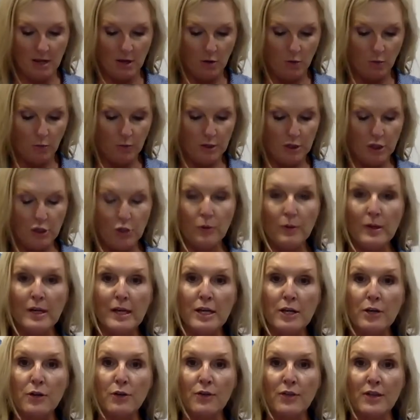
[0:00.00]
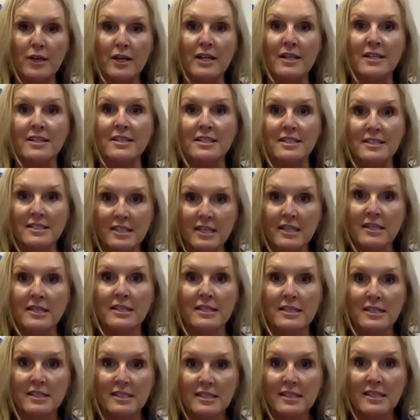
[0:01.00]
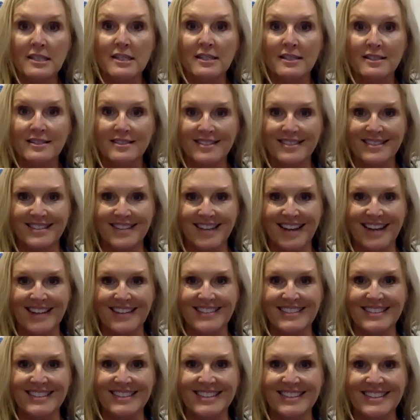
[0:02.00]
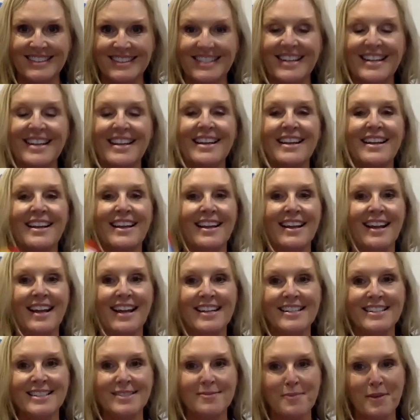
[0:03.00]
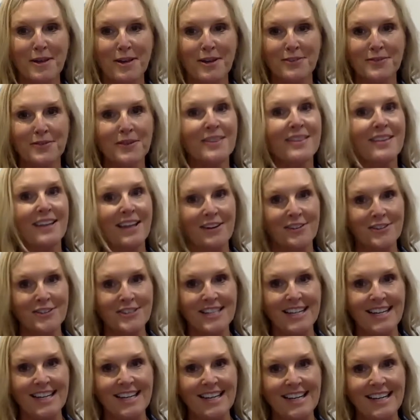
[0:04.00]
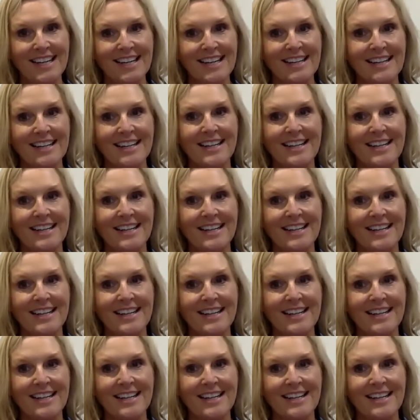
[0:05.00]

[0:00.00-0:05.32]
When you hear the d sound, it's spelled with letter D.